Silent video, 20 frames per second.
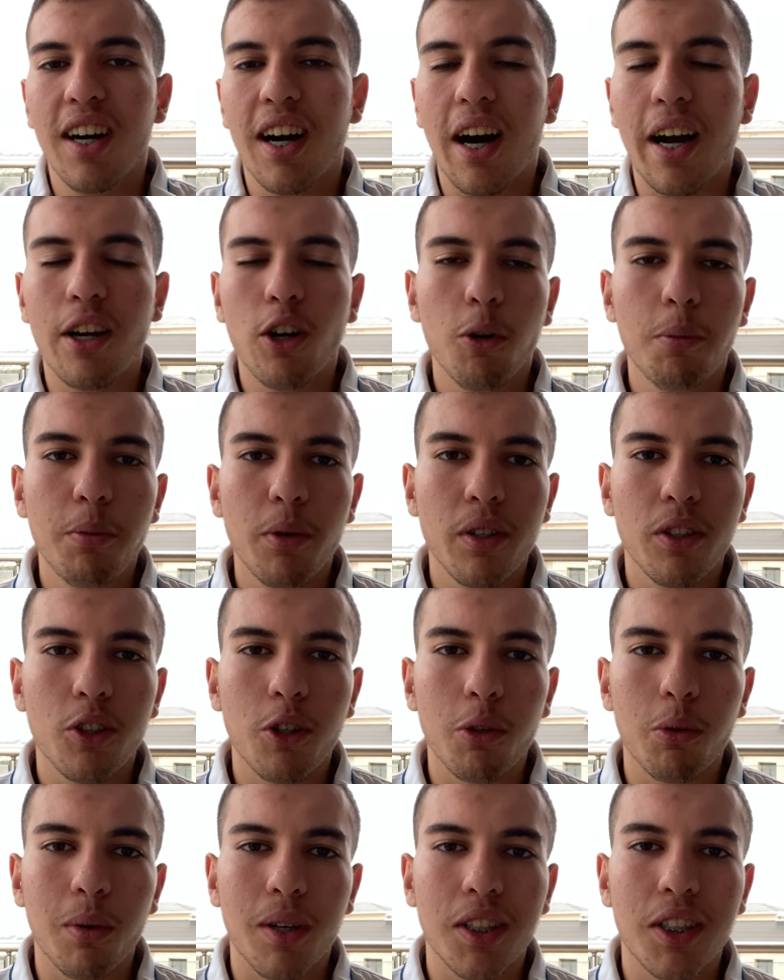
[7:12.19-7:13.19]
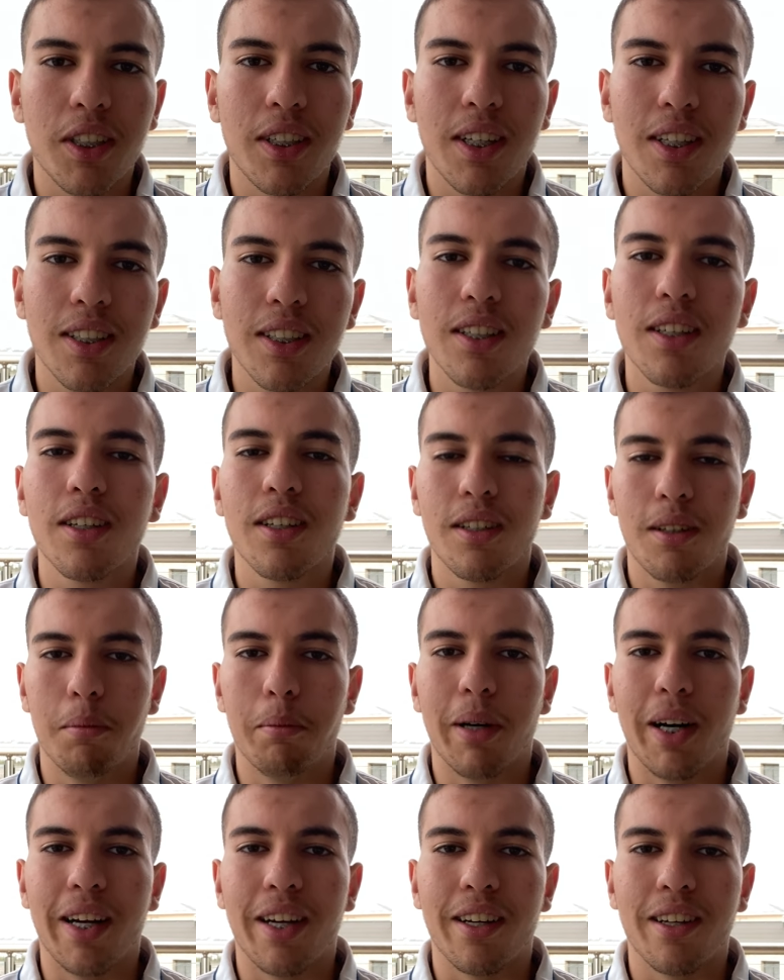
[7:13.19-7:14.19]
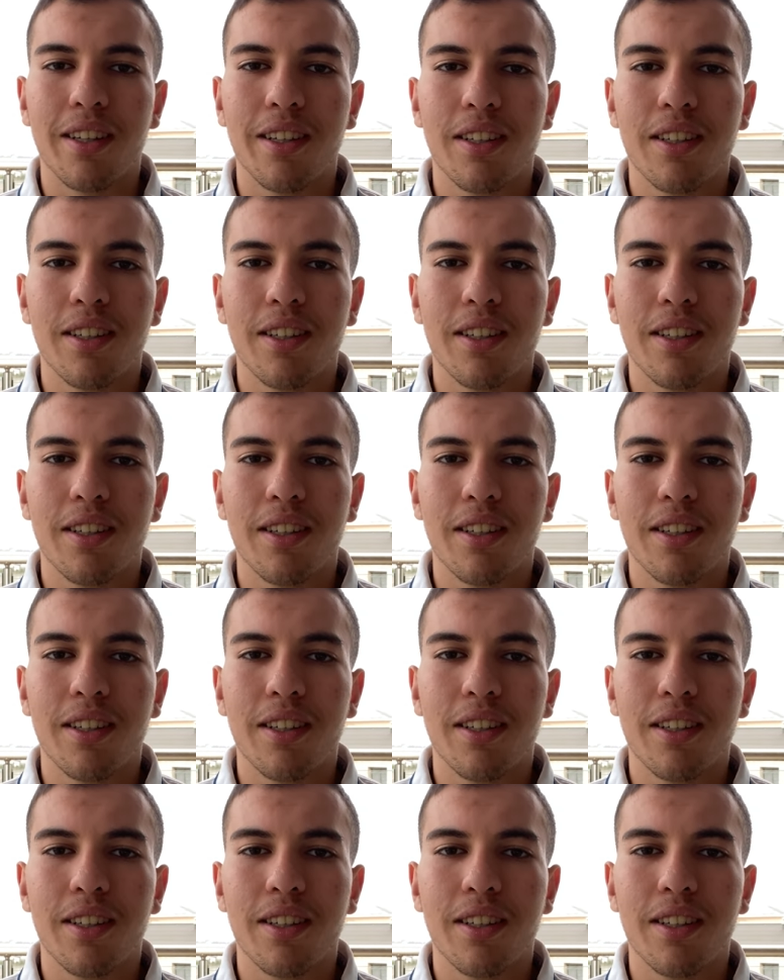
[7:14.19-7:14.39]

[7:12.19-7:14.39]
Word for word: I hope you enjoyed watching it. Bye.